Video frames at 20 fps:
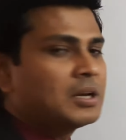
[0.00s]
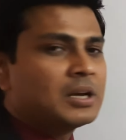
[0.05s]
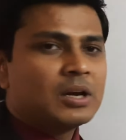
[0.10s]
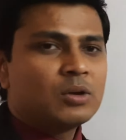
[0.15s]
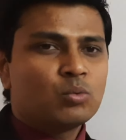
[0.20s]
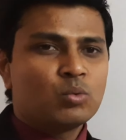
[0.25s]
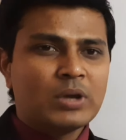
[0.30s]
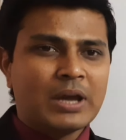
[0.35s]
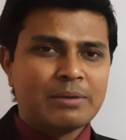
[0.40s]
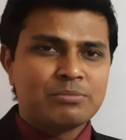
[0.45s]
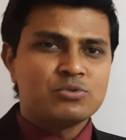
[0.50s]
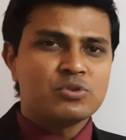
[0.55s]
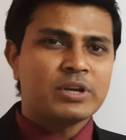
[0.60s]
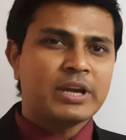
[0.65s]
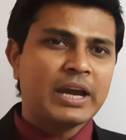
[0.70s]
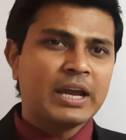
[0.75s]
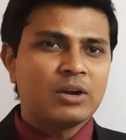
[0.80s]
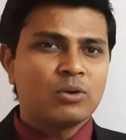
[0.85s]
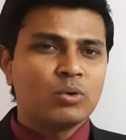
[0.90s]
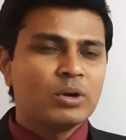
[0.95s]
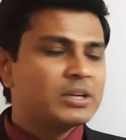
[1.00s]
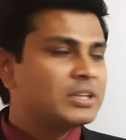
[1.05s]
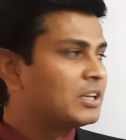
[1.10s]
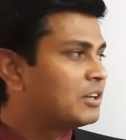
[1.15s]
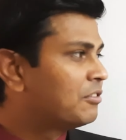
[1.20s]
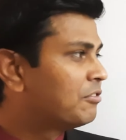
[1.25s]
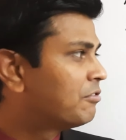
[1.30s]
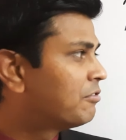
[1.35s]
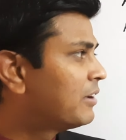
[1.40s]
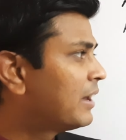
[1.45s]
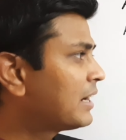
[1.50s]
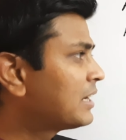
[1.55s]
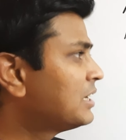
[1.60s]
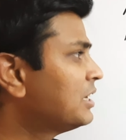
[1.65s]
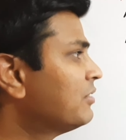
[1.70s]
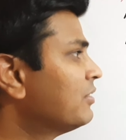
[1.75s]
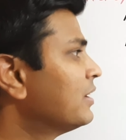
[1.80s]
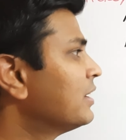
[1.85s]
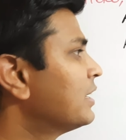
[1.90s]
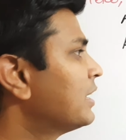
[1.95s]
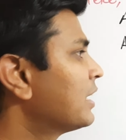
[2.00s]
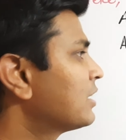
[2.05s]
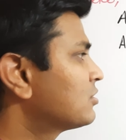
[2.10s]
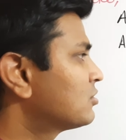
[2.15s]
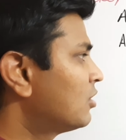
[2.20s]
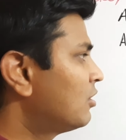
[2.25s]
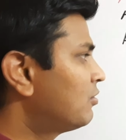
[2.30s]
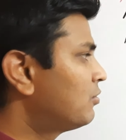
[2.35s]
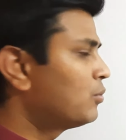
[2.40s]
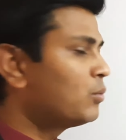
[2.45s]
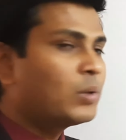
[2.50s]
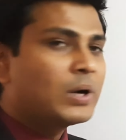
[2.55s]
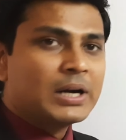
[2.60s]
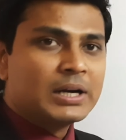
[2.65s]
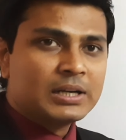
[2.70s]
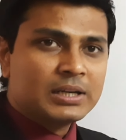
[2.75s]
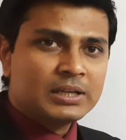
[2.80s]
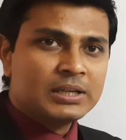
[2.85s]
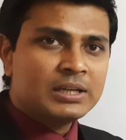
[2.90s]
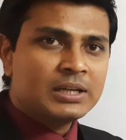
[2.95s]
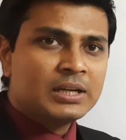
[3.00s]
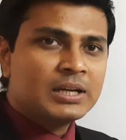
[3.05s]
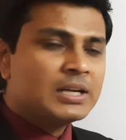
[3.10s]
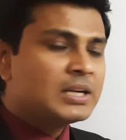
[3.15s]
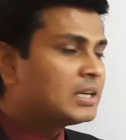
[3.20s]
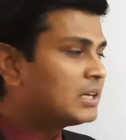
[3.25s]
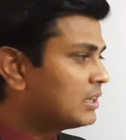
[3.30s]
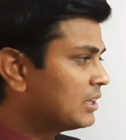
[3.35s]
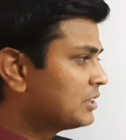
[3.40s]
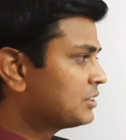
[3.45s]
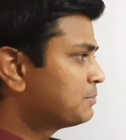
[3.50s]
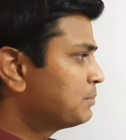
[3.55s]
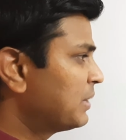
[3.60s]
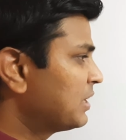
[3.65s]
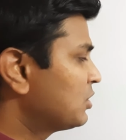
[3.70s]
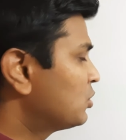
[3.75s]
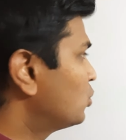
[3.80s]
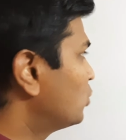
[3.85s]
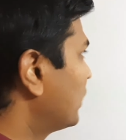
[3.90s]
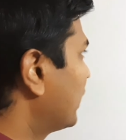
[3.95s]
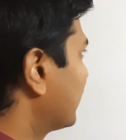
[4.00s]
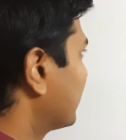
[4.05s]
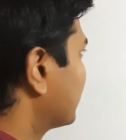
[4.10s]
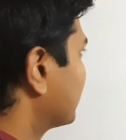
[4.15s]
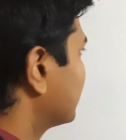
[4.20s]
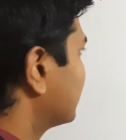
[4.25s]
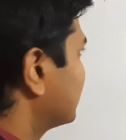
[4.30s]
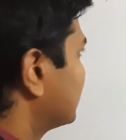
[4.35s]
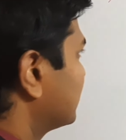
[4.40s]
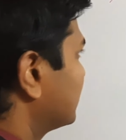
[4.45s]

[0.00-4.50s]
and we have to calculate the refractive index of water respect to air.